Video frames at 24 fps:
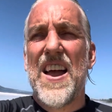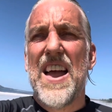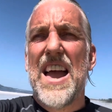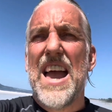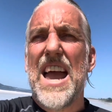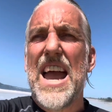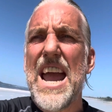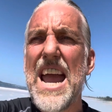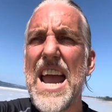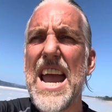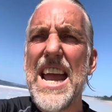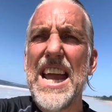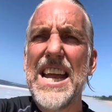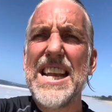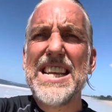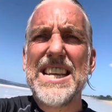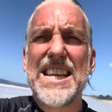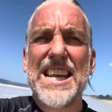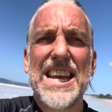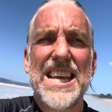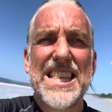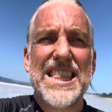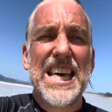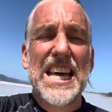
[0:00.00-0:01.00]
And
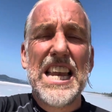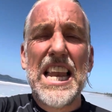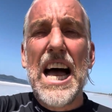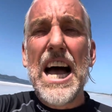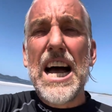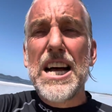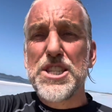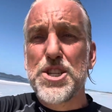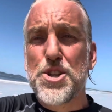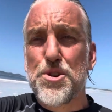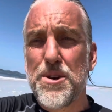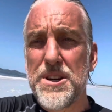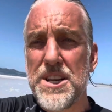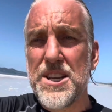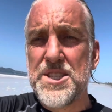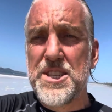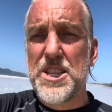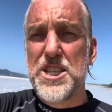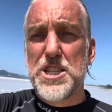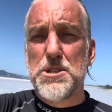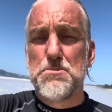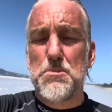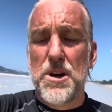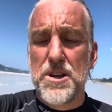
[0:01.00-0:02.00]
the last
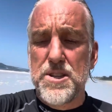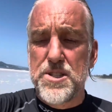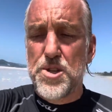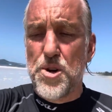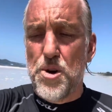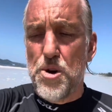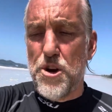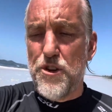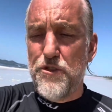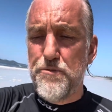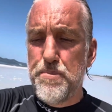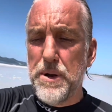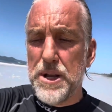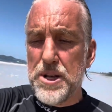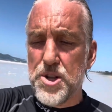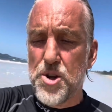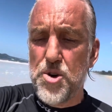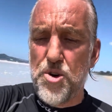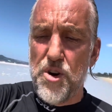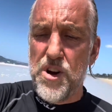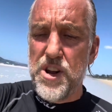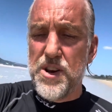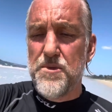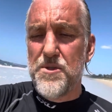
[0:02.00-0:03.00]
criticism I saw of
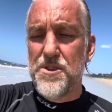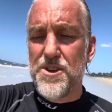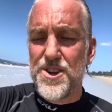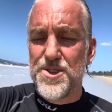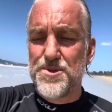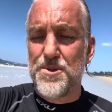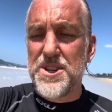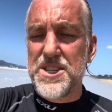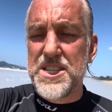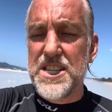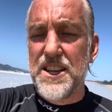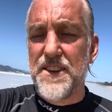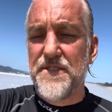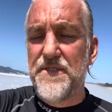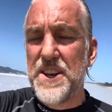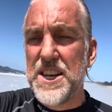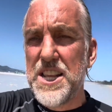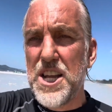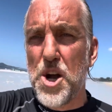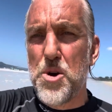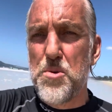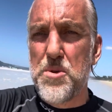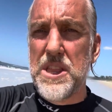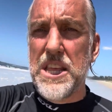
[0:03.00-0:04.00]
Bitcoin when I was watching a
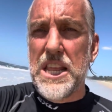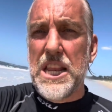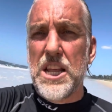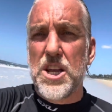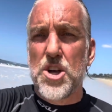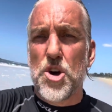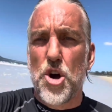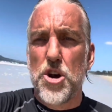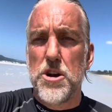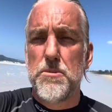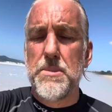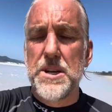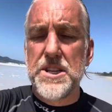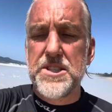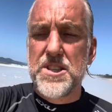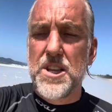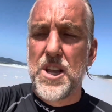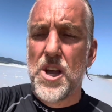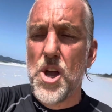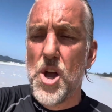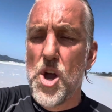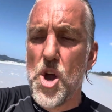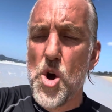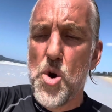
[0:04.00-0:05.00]
video with an economist
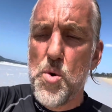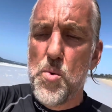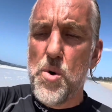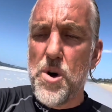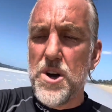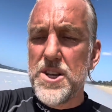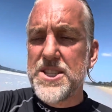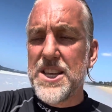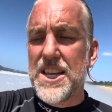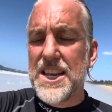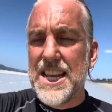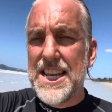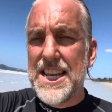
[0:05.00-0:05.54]
was that he